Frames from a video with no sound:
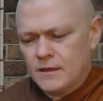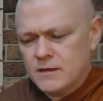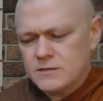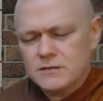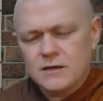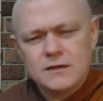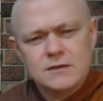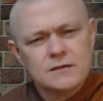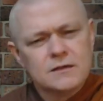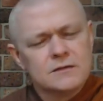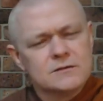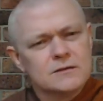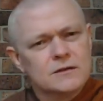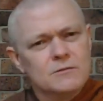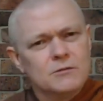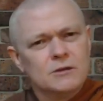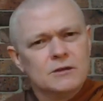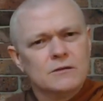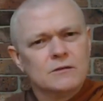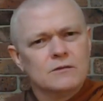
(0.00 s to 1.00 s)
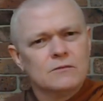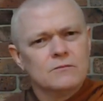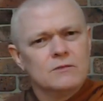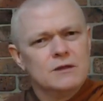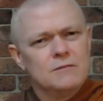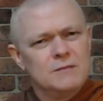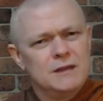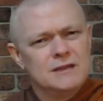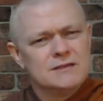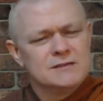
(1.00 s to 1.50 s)
sorry, what do
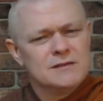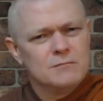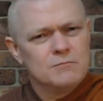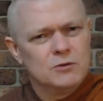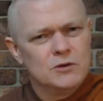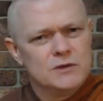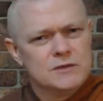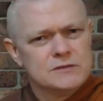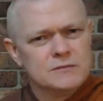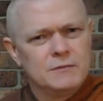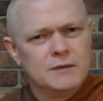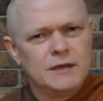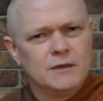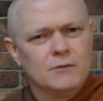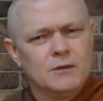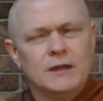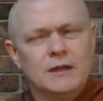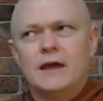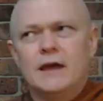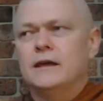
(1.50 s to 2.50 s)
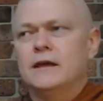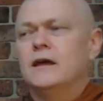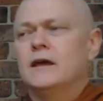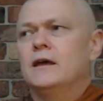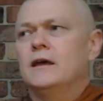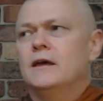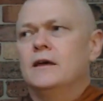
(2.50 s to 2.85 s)
you mean? Is there Buddhism here? Well, like,